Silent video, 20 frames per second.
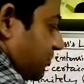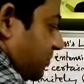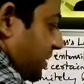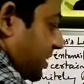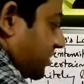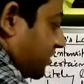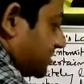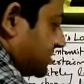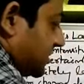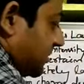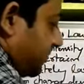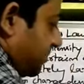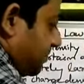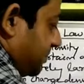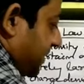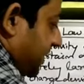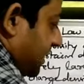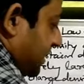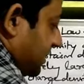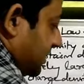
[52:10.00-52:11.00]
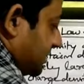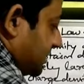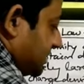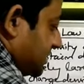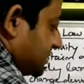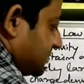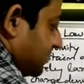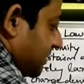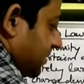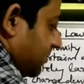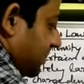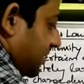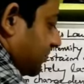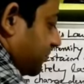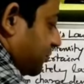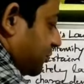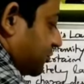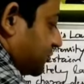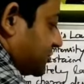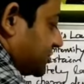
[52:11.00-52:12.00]
because of B, this will be
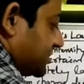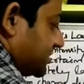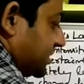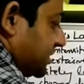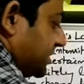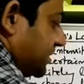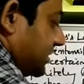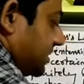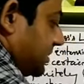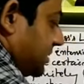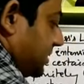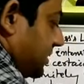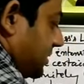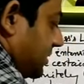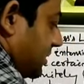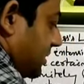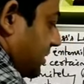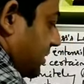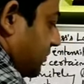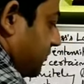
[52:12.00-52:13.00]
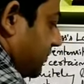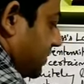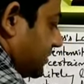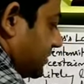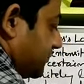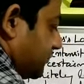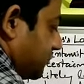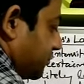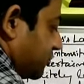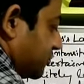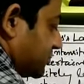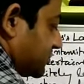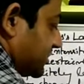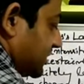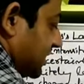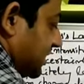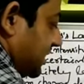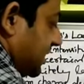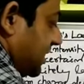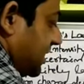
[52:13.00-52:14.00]
pushed with force
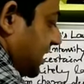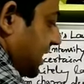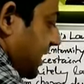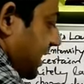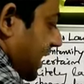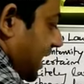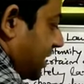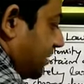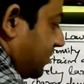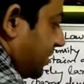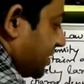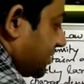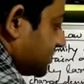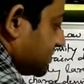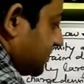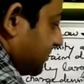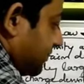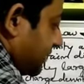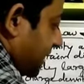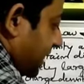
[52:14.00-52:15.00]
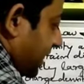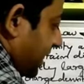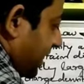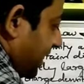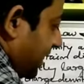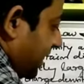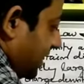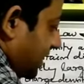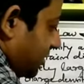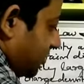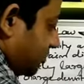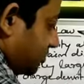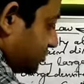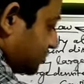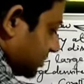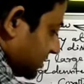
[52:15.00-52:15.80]
E, and because of A also